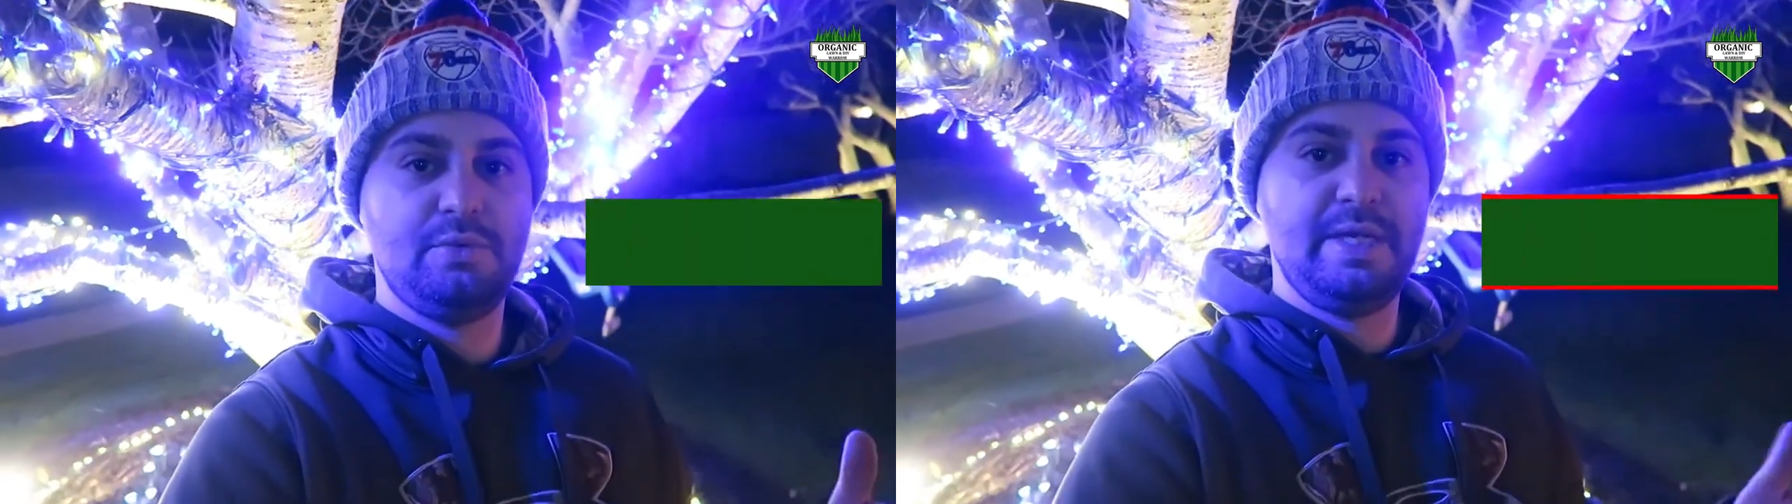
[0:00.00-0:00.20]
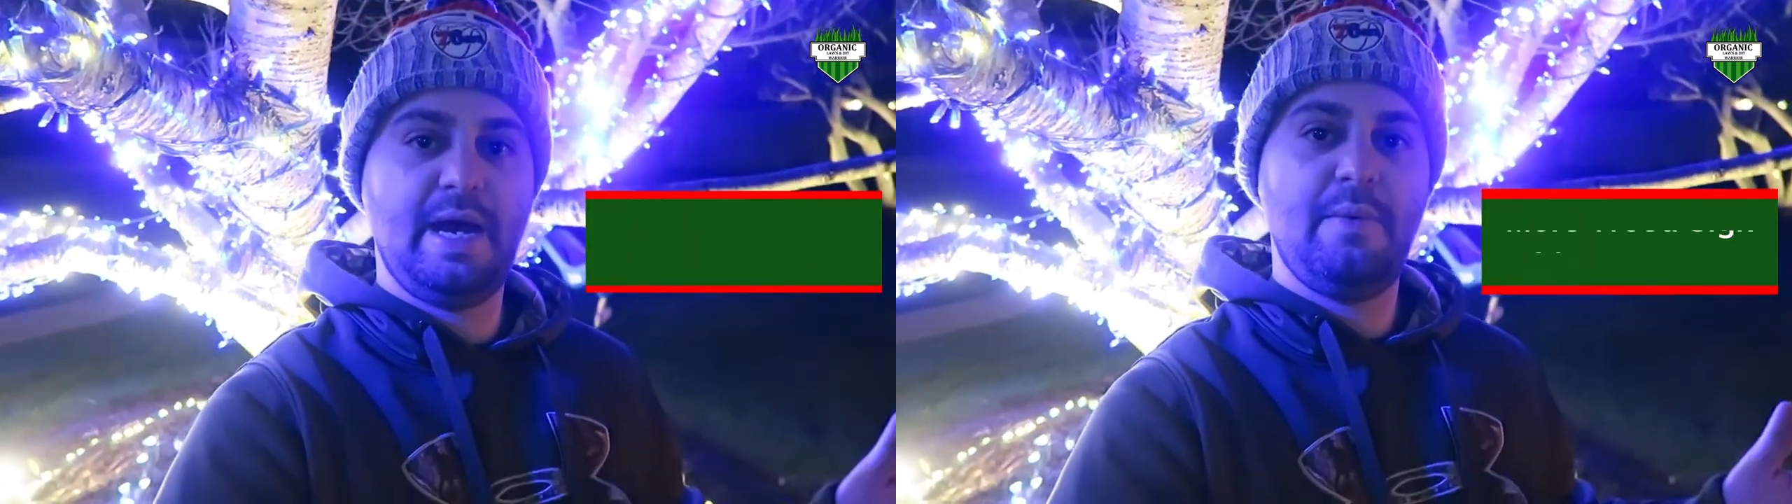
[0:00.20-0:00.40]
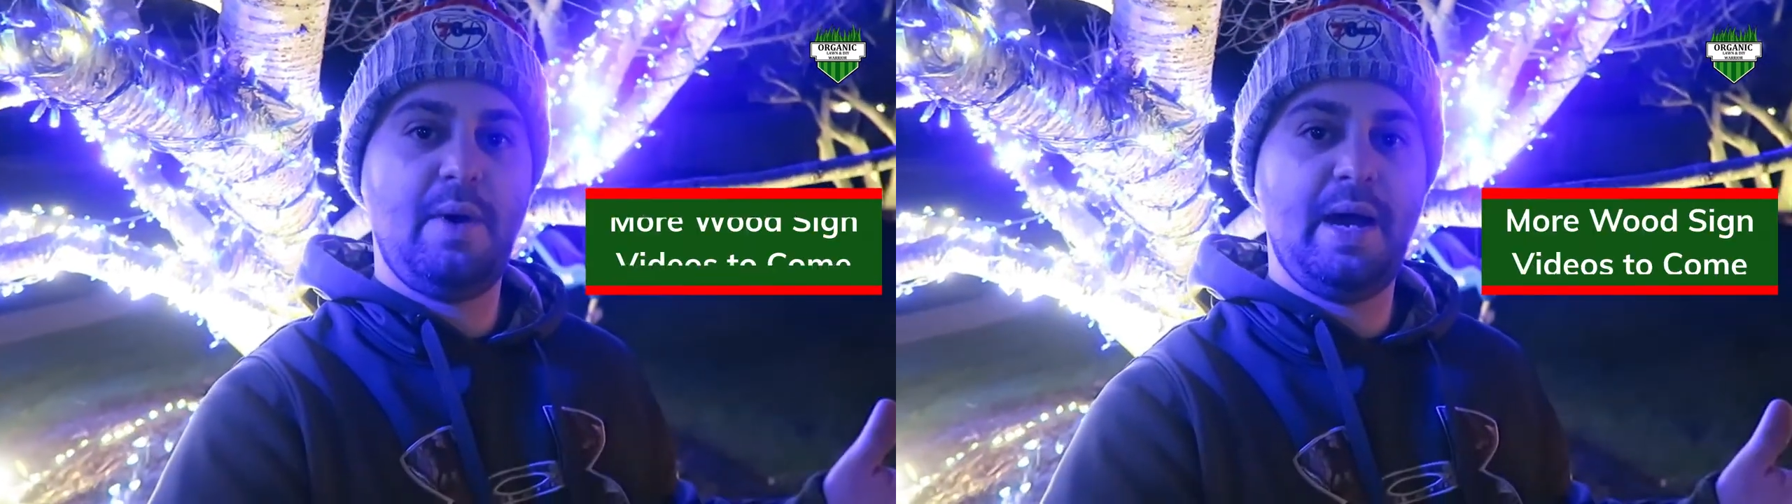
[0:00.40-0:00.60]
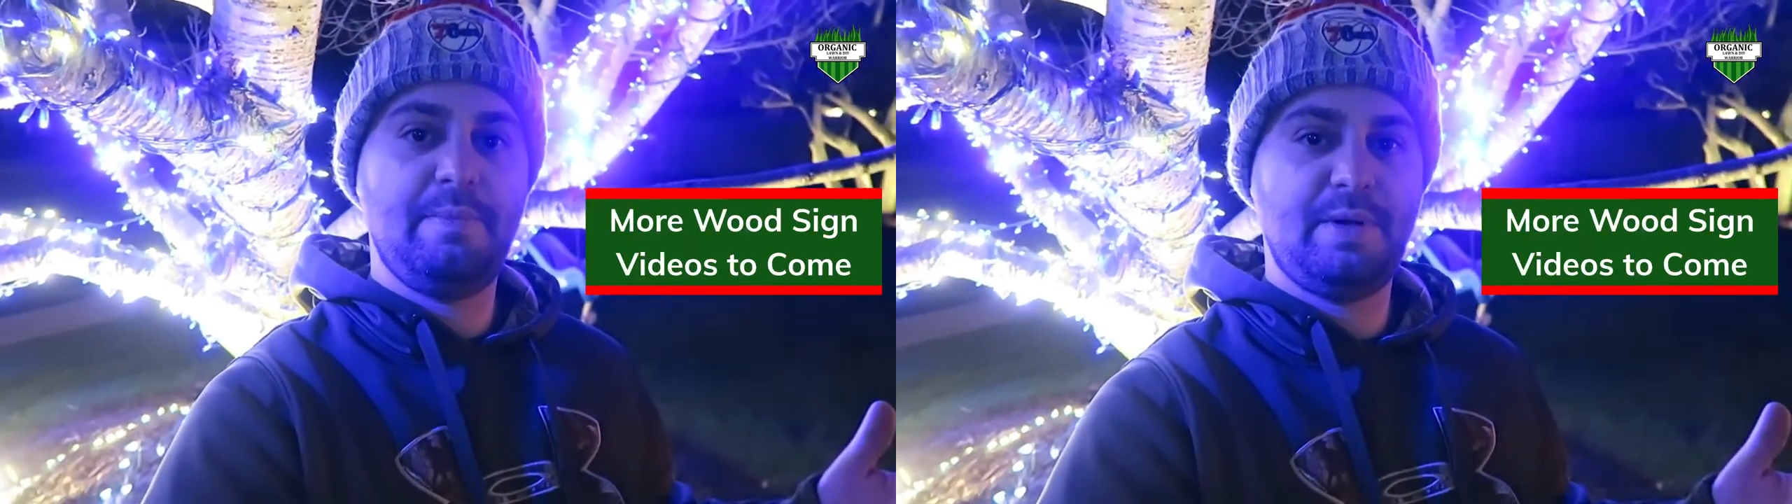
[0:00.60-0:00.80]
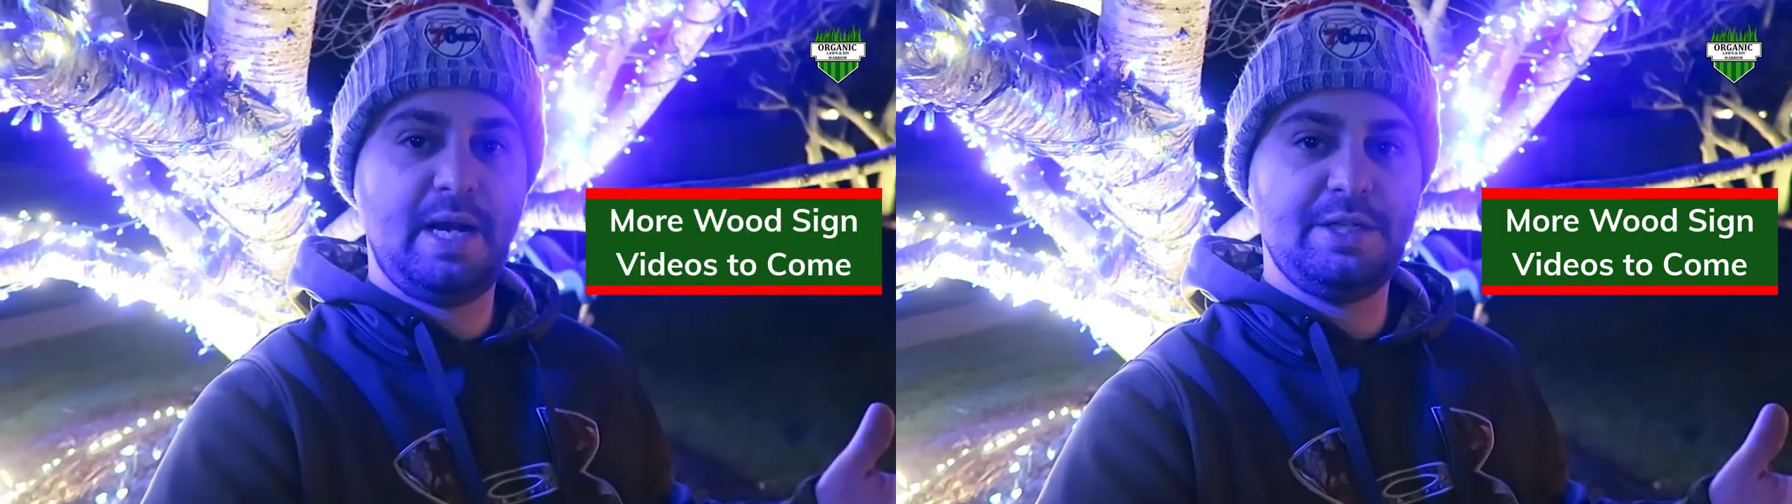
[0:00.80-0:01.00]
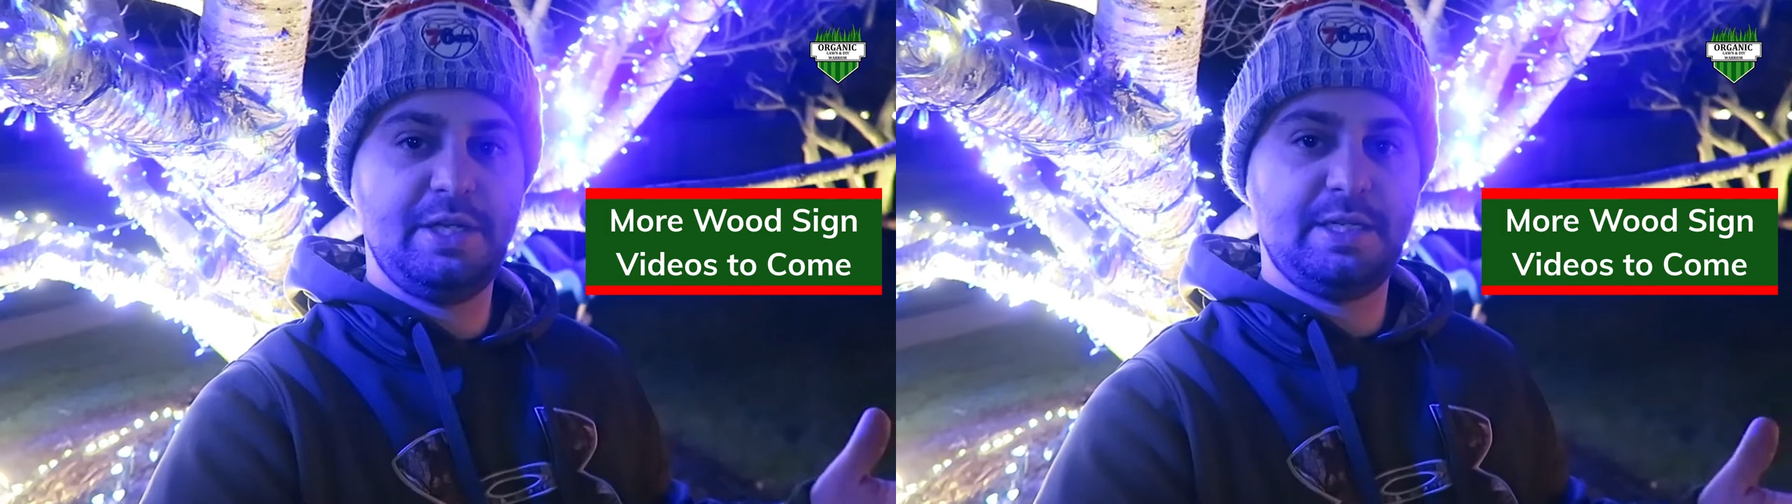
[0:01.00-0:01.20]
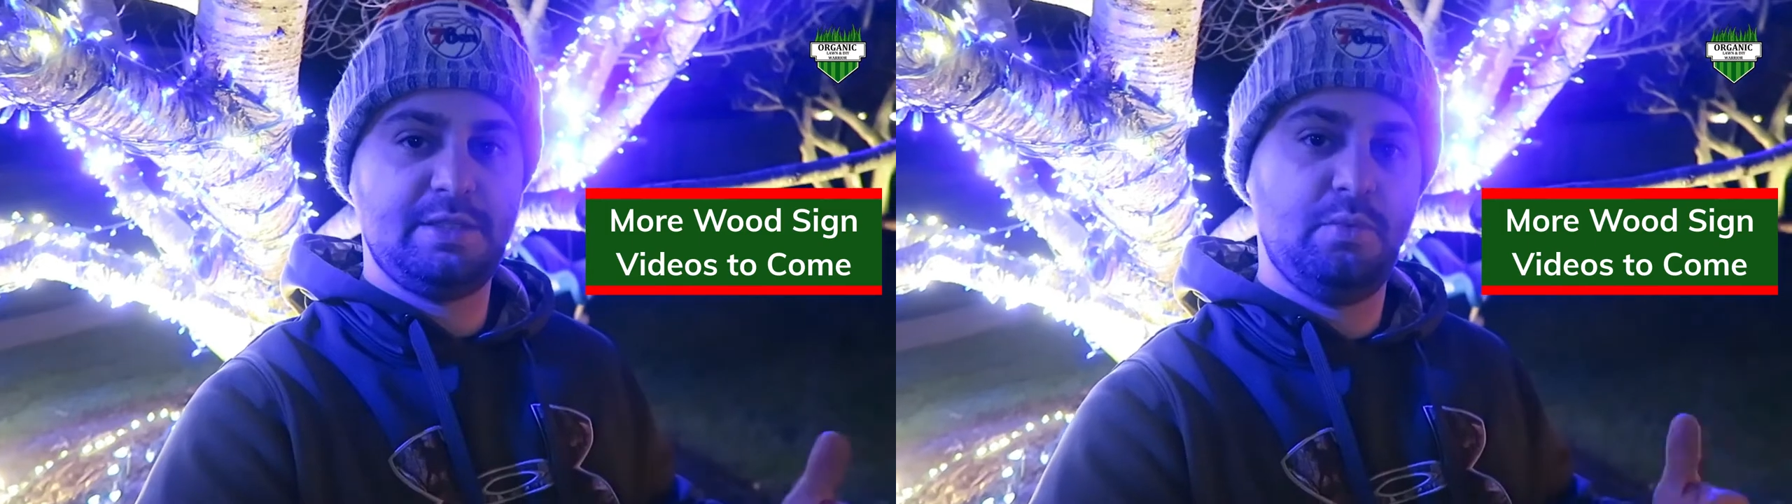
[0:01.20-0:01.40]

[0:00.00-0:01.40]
DIY projects,